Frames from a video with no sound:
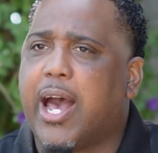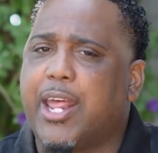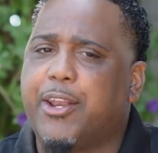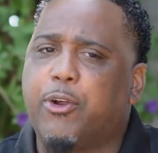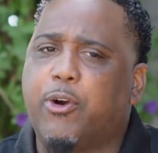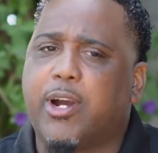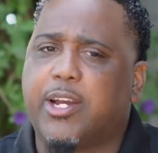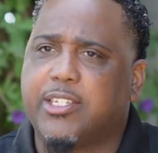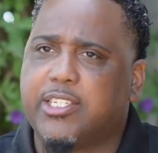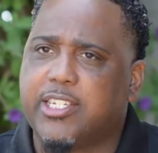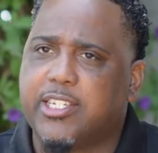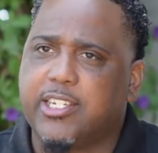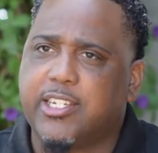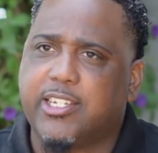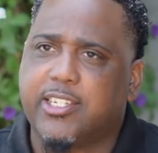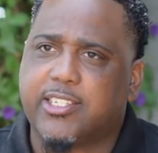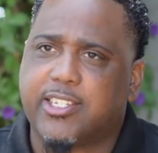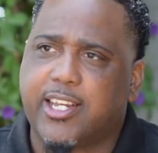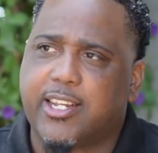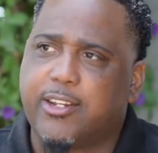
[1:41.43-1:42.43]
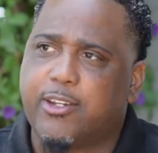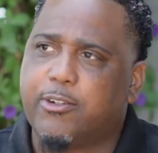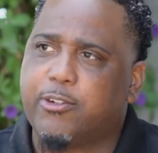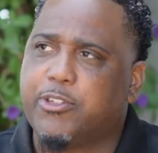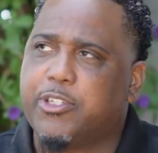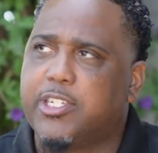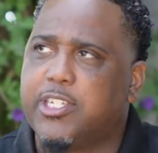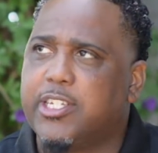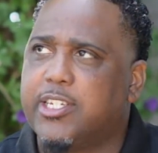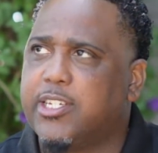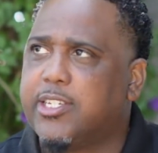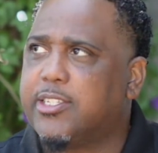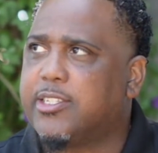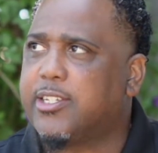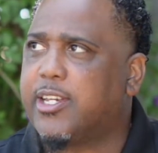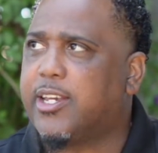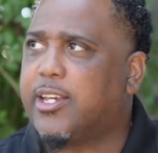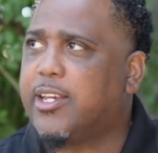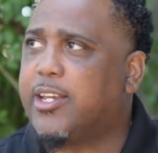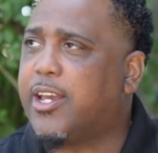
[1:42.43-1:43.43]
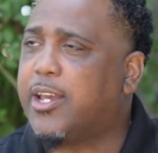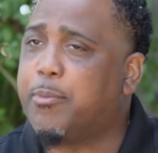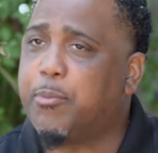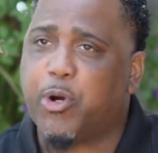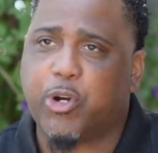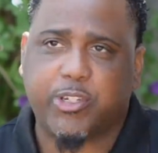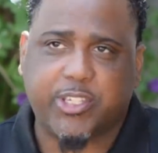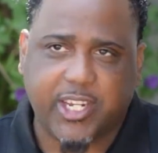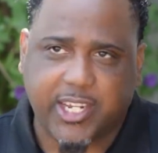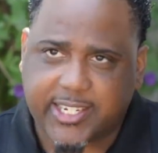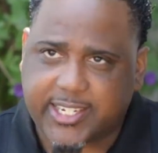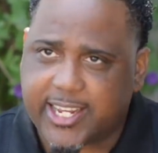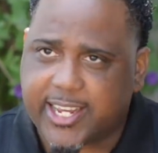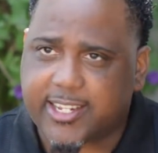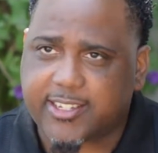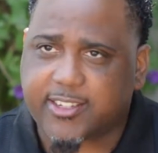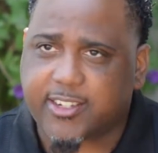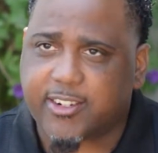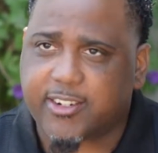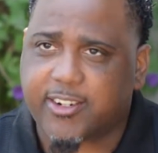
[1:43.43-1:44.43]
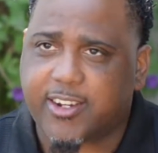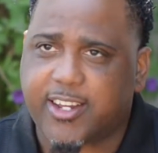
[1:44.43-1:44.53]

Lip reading: I know how she is. I know she is a multitasker.